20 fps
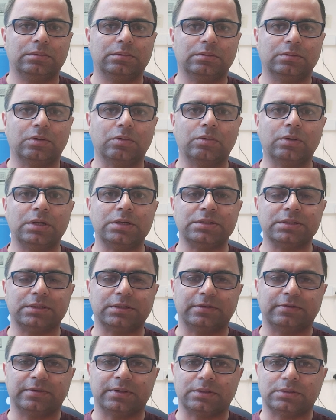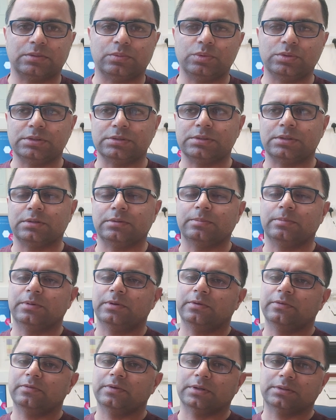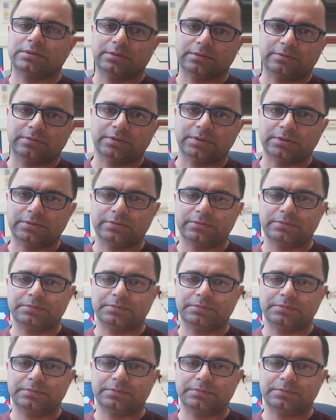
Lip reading: coagulation defect, which is in factor 5.